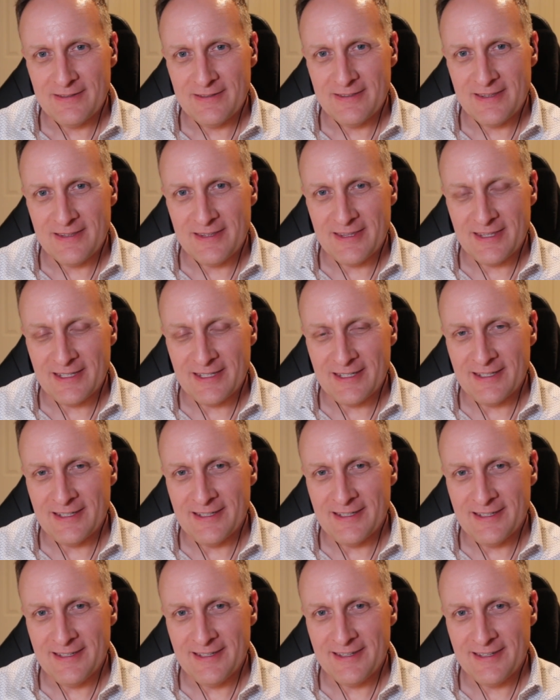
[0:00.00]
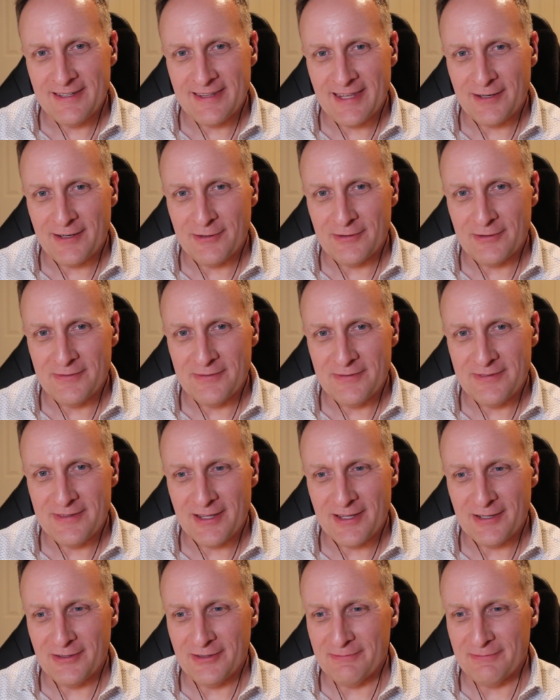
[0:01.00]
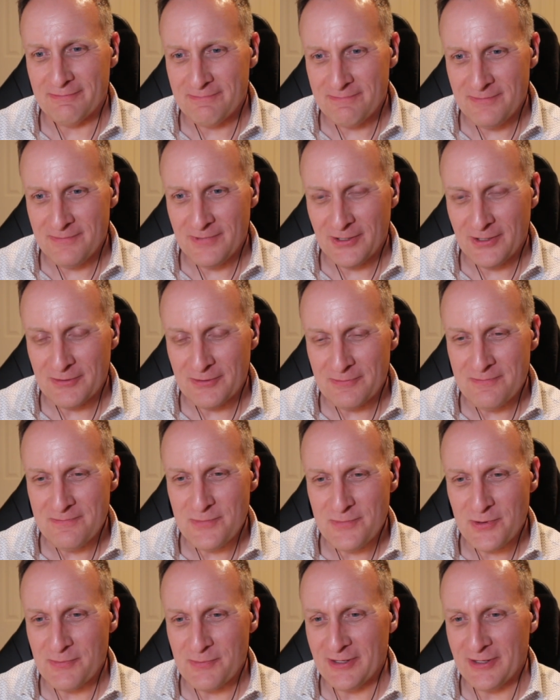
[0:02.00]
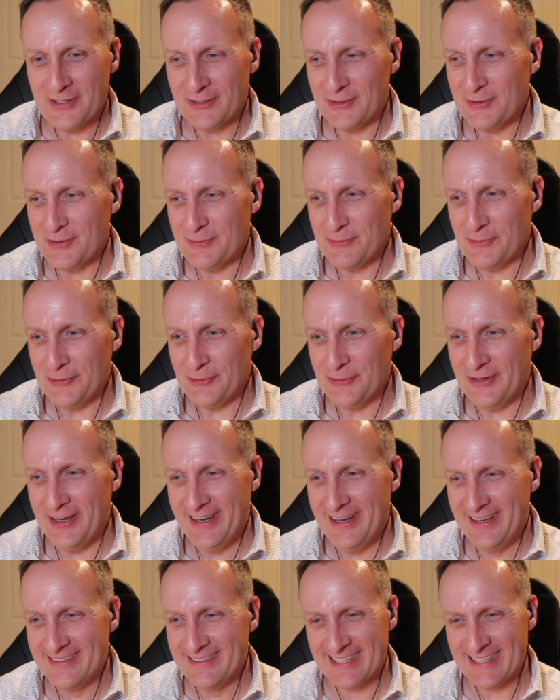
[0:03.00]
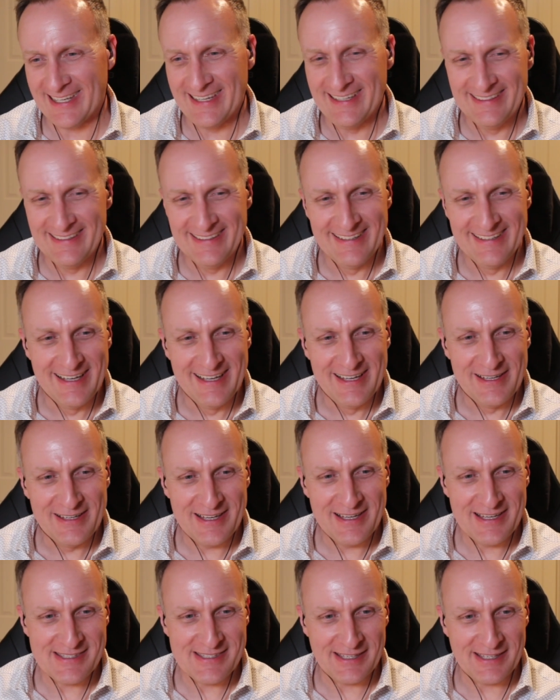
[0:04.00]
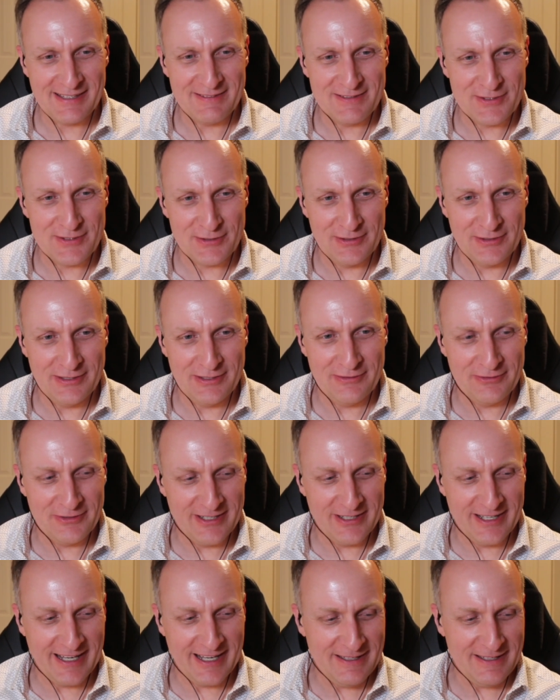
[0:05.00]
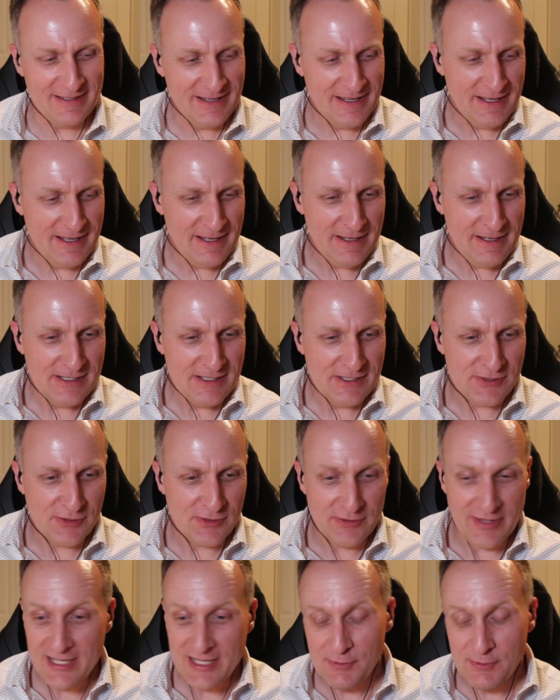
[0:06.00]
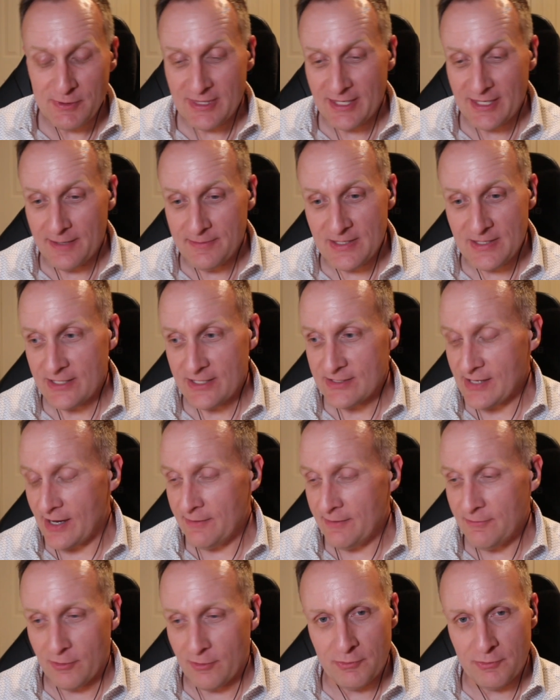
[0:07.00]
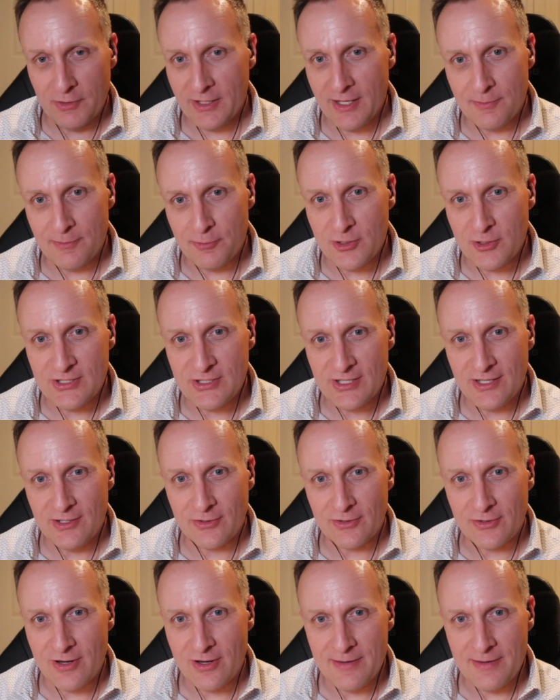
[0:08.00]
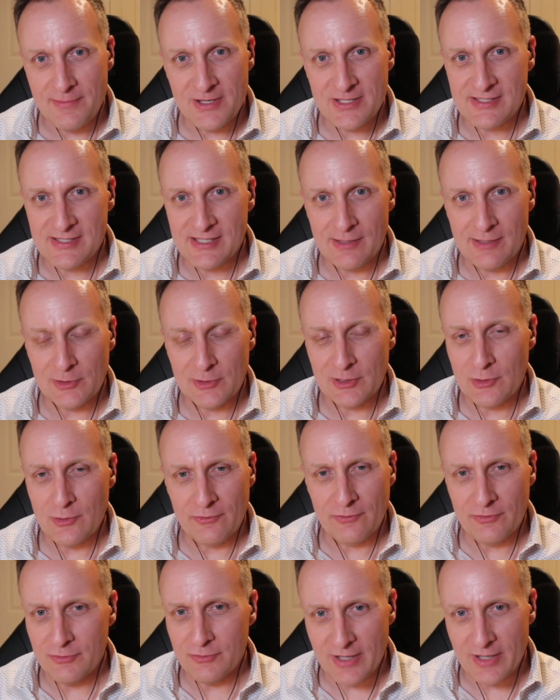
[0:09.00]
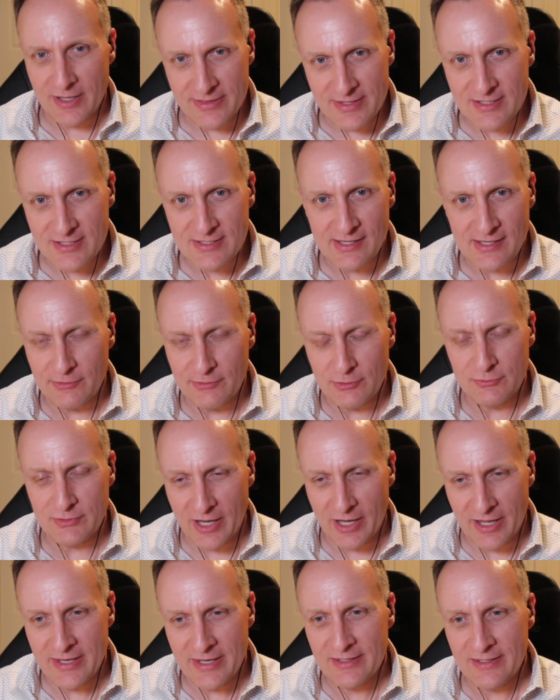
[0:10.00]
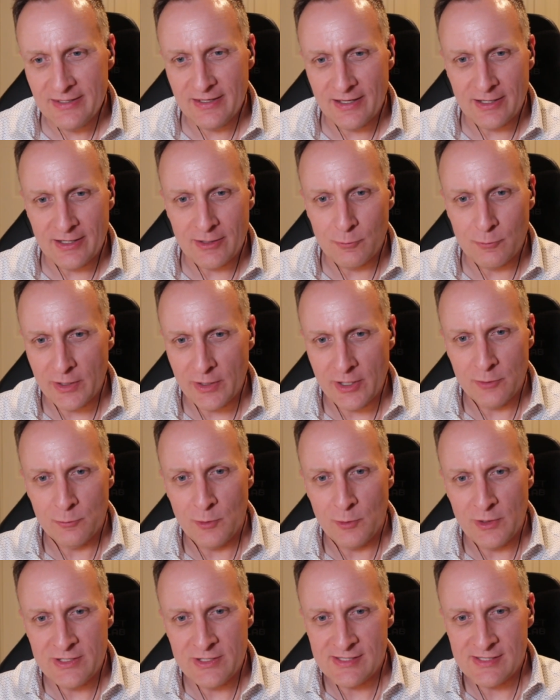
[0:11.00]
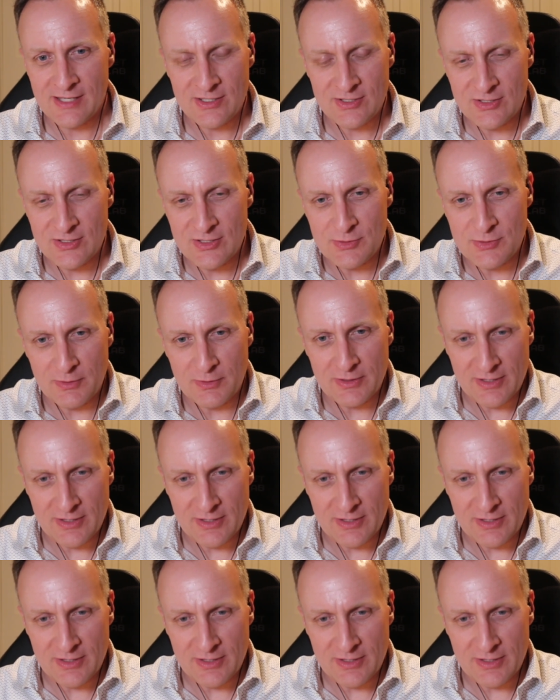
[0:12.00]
then that'll put me in a good mood as I turn in for the night. So that's what the update is. I really appreciate your comments down below. Have you done this? Have you done one-on-one sessions with